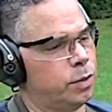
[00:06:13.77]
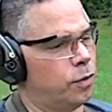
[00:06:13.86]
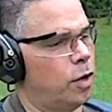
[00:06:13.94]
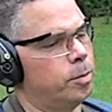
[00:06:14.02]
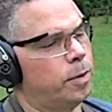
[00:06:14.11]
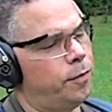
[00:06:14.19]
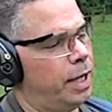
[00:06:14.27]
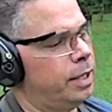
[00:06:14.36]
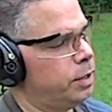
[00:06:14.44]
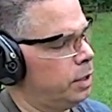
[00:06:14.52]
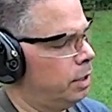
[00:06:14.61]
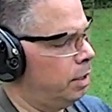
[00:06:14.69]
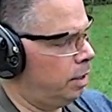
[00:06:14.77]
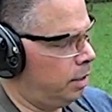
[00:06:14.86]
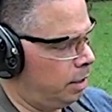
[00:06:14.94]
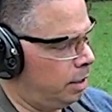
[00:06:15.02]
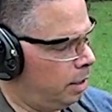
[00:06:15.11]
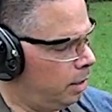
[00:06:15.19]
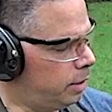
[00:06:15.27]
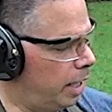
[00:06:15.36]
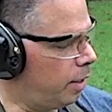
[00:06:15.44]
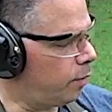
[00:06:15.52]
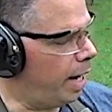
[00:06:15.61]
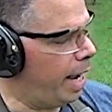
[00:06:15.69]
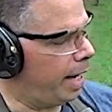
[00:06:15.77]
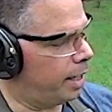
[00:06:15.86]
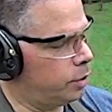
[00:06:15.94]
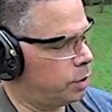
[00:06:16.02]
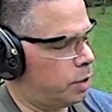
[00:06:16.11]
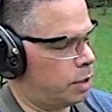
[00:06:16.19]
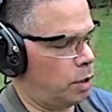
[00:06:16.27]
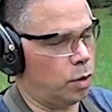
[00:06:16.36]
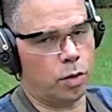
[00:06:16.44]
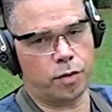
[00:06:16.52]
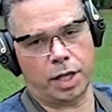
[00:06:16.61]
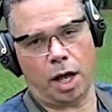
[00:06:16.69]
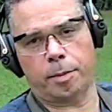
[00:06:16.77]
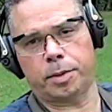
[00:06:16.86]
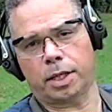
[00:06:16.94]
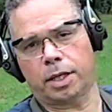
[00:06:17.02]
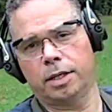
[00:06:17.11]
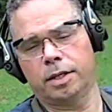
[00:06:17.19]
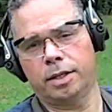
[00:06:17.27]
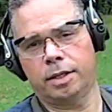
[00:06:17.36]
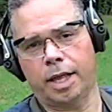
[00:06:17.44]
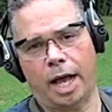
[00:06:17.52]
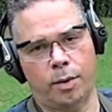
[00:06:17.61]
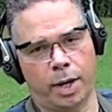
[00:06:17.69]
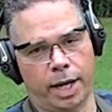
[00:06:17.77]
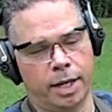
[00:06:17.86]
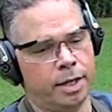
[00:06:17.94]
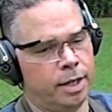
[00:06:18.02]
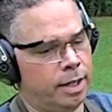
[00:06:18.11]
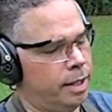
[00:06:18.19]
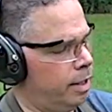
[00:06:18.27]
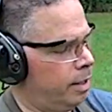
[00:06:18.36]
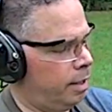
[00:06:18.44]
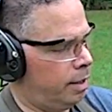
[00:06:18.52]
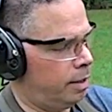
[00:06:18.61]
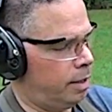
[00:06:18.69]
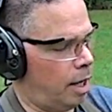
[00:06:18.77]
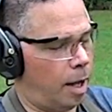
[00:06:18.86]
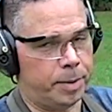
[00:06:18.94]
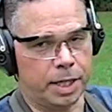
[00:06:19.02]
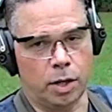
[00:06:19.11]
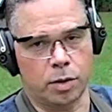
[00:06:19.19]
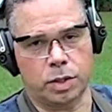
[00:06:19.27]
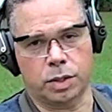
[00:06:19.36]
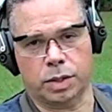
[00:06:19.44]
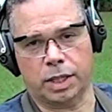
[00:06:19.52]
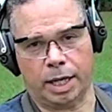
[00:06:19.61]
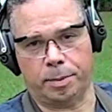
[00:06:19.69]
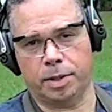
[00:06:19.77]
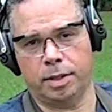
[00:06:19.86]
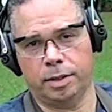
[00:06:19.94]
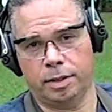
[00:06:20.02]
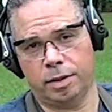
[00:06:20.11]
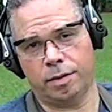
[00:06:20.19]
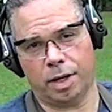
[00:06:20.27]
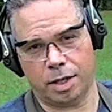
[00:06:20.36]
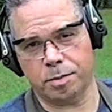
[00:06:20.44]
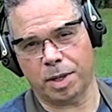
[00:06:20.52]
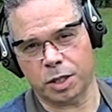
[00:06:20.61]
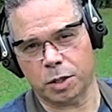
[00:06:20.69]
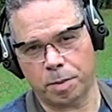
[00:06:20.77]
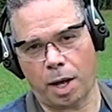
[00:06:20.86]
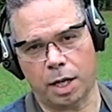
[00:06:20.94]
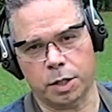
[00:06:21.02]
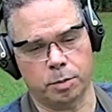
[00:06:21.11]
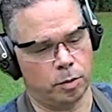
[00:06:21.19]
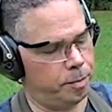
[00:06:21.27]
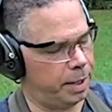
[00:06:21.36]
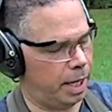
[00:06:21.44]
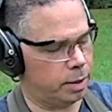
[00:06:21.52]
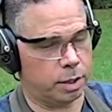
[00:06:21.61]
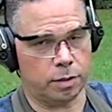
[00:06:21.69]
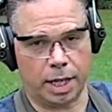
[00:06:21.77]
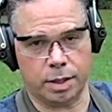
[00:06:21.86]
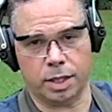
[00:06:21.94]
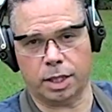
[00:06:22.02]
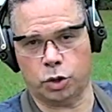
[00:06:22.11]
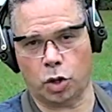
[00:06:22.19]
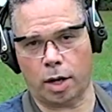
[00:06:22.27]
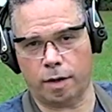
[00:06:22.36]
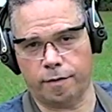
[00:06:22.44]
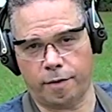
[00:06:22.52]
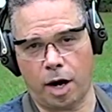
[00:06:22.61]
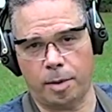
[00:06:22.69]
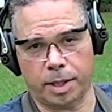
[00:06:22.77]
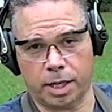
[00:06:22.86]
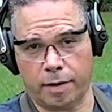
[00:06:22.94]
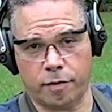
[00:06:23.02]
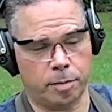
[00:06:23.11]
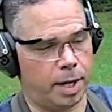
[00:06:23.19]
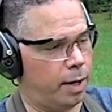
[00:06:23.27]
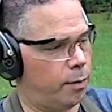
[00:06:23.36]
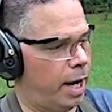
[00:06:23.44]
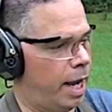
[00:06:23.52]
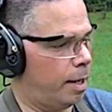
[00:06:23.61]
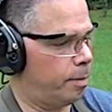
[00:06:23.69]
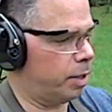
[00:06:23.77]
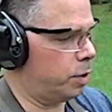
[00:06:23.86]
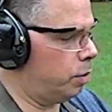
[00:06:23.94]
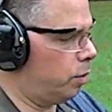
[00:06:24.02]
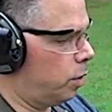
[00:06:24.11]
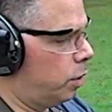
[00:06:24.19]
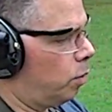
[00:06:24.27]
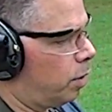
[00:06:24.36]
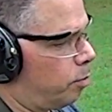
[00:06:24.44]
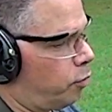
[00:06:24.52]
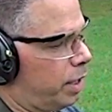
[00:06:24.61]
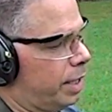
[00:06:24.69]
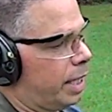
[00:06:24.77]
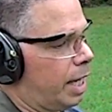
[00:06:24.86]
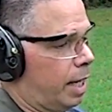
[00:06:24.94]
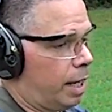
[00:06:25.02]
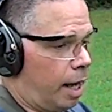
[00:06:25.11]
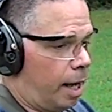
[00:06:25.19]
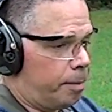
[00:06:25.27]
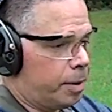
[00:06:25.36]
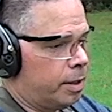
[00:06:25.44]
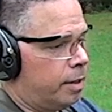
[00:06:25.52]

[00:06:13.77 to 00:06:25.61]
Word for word: for home defense, take a rag and just throw it over the optic. That way, the optic goes to sleep as much as possible because it's in a dark environment covered by a rag. But as soon as you were to bring the gun up,